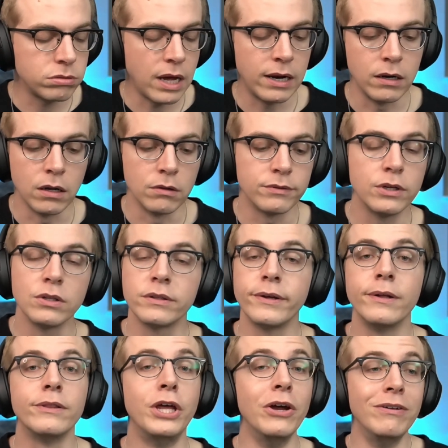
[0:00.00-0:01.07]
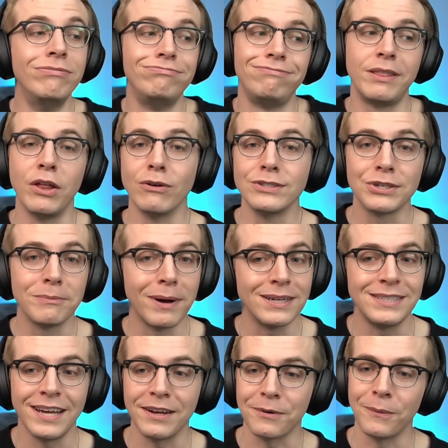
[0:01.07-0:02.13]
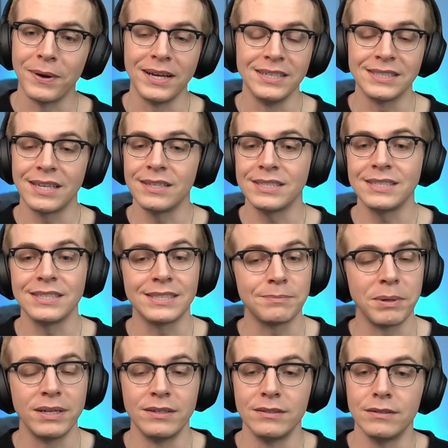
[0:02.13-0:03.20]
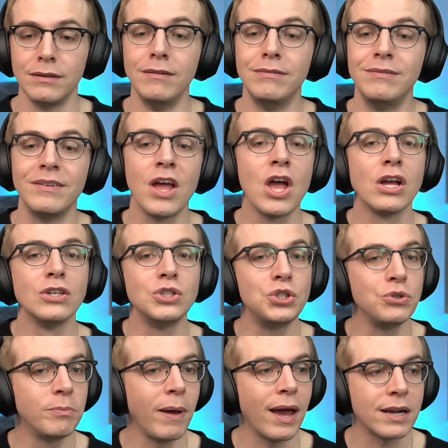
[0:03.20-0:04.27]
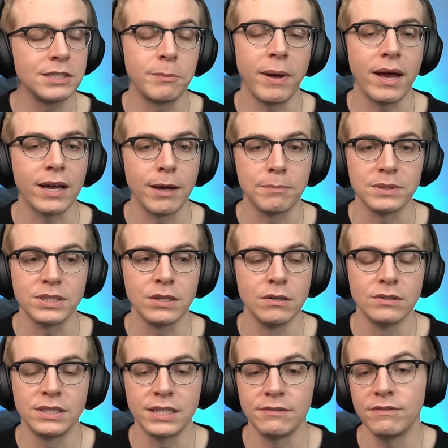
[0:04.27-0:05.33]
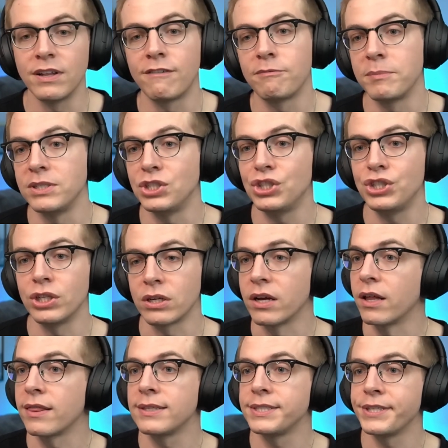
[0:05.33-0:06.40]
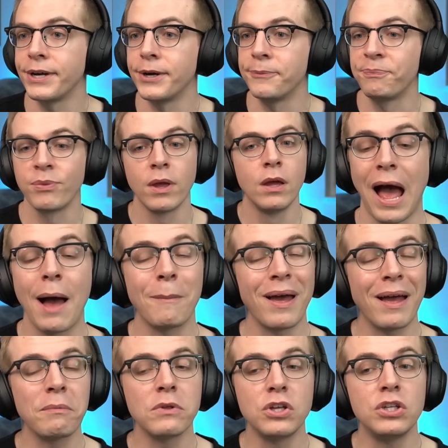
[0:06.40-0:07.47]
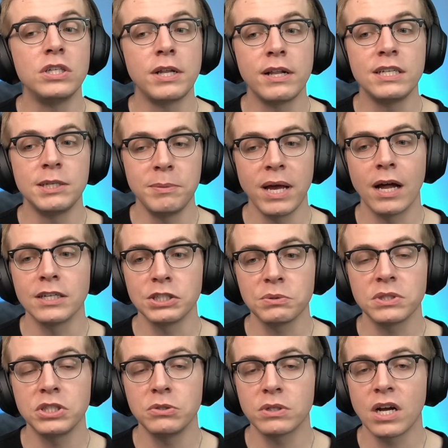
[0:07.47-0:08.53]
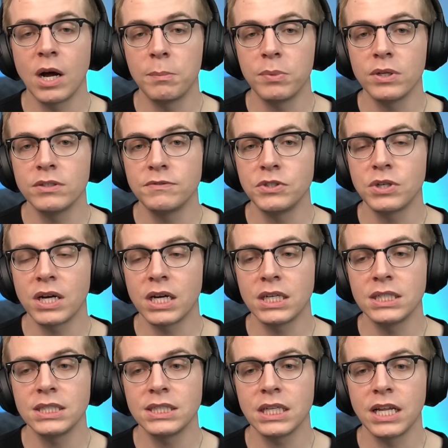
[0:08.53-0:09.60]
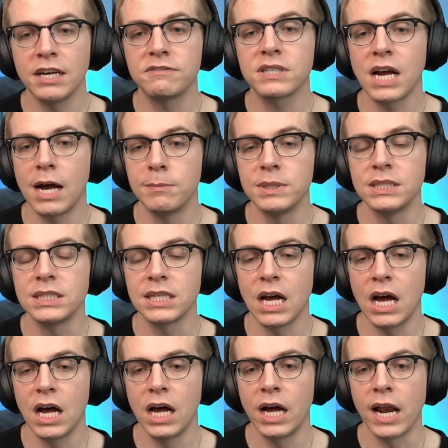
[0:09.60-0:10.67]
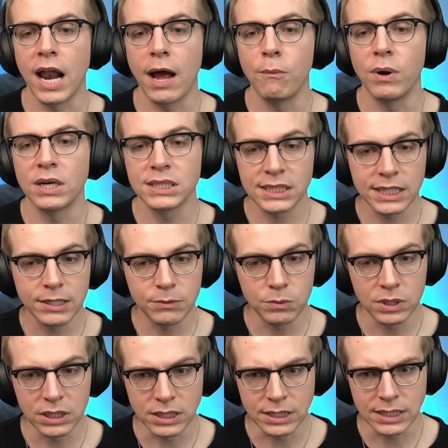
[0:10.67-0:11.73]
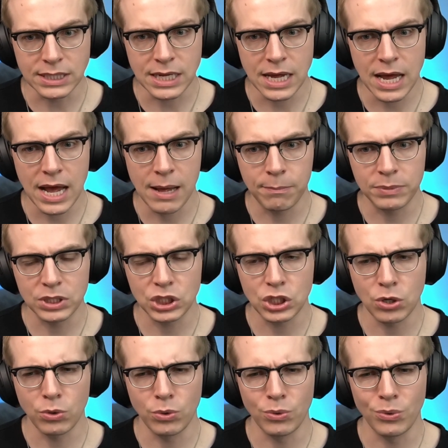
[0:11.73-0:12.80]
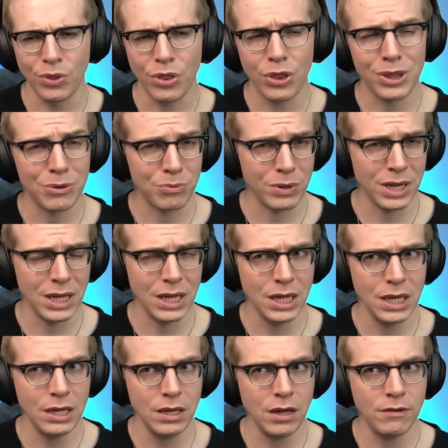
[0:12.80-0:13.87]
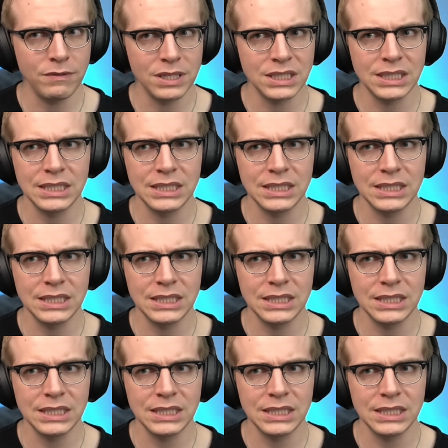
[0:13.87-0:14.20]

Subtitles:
I don't know. Those are my takeaways. This has been two back-to-back episodes that have left me shooketh. So, to be honest with you, a couple of you guys left comments on, I want to say it was episode 3 of this